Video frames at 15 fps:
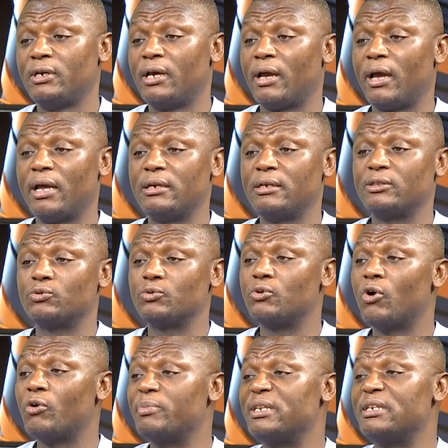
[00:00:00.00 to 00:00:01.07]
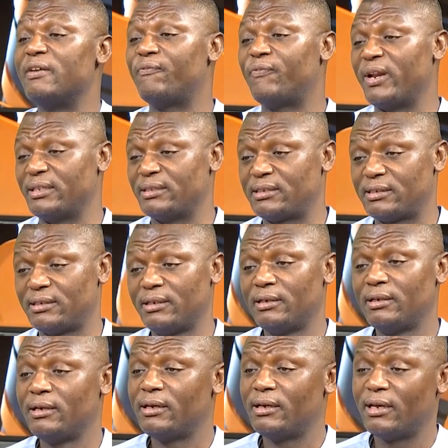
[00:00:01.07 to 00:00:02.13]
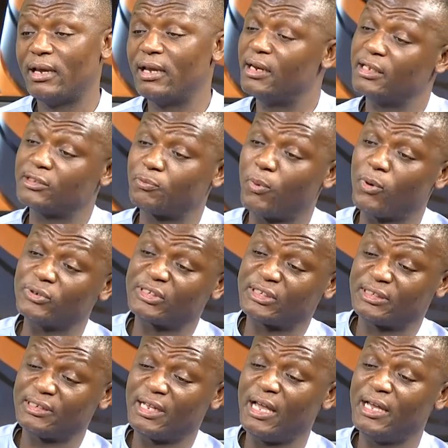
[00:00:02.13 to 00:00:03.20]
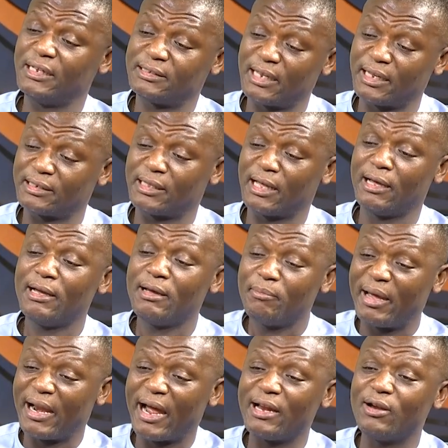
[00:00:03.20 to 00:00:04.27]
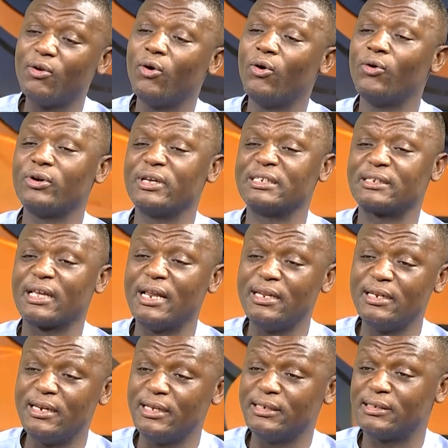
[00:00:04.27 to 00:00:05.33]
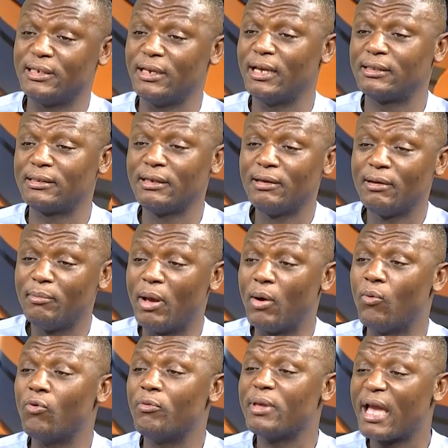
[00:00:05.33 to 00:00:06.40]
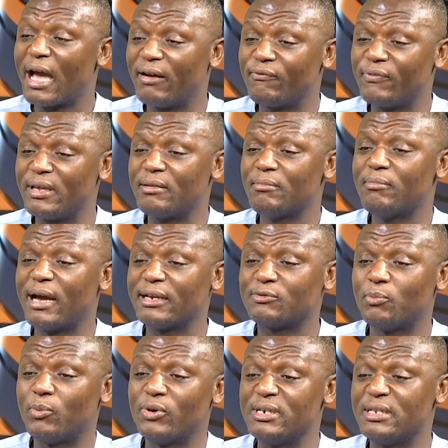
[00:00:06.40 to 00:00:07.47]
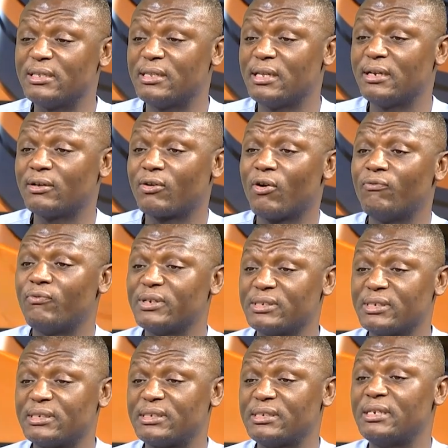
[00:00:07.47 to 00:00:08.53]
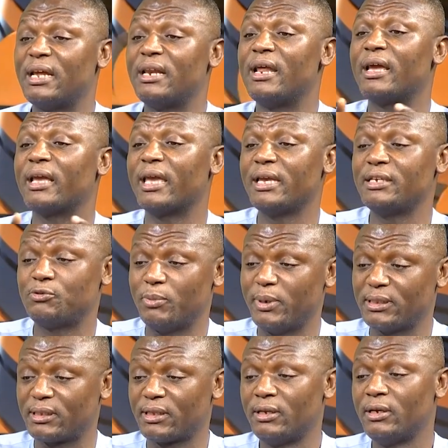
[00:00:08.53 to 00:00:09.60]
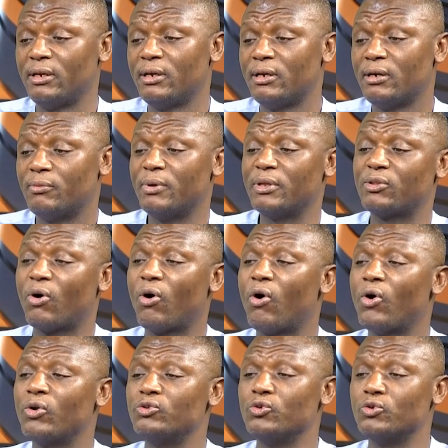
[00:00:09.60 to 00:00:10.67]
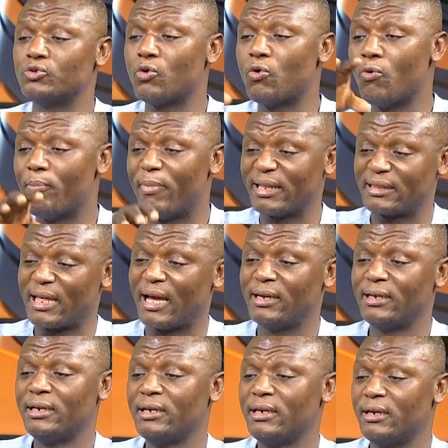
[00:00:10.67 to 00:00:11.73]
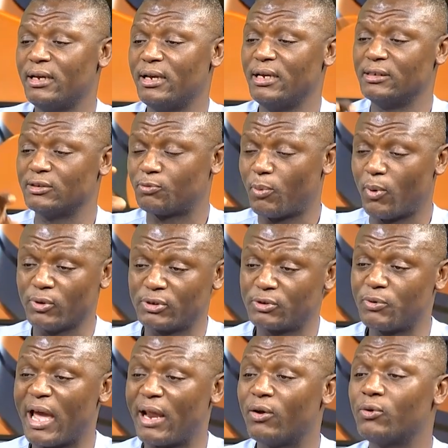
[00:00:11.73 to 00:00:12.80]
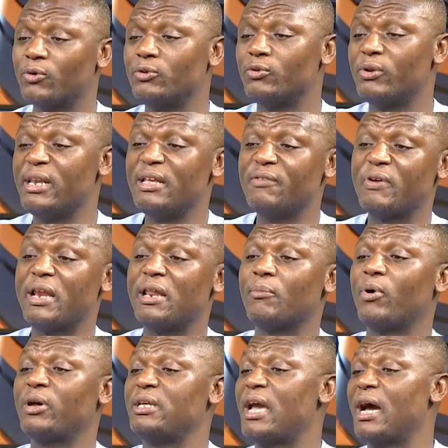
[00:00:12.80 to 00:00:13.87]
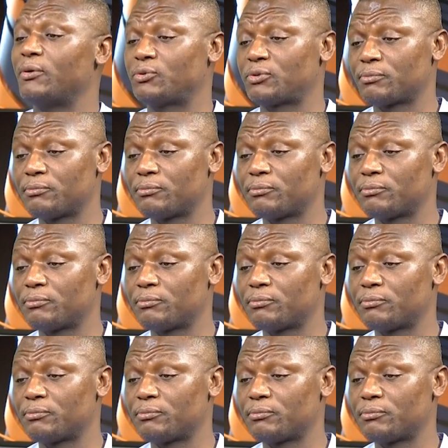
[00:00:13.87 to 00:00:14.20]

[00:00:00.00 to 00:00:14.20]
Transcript: and it will not be different in the sports sector. But I know it's early days yet, but we'll be having much more detailed conversation and engagement with all those who matter in sports. We are not going to leave anybody out.